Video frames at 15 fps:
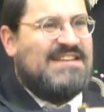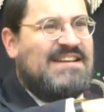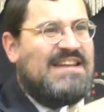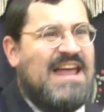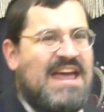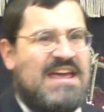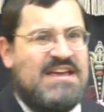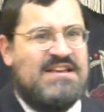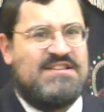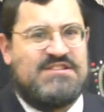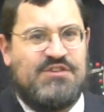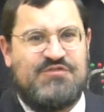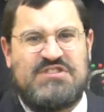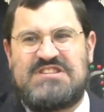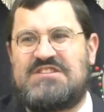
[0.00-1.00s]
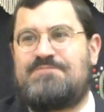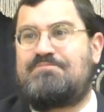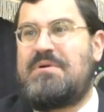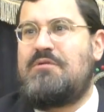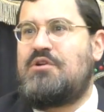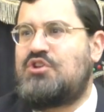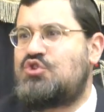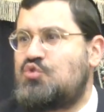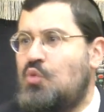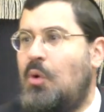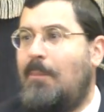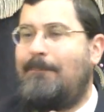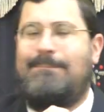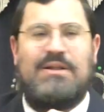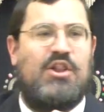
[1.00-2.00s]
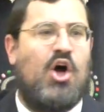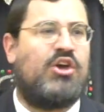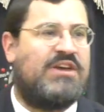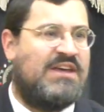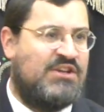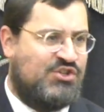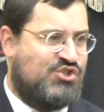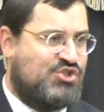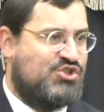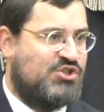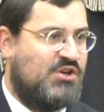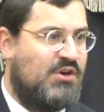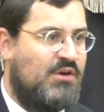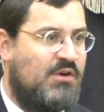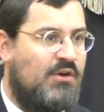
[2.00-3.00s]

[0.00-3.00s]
and layers of spiritual blockage.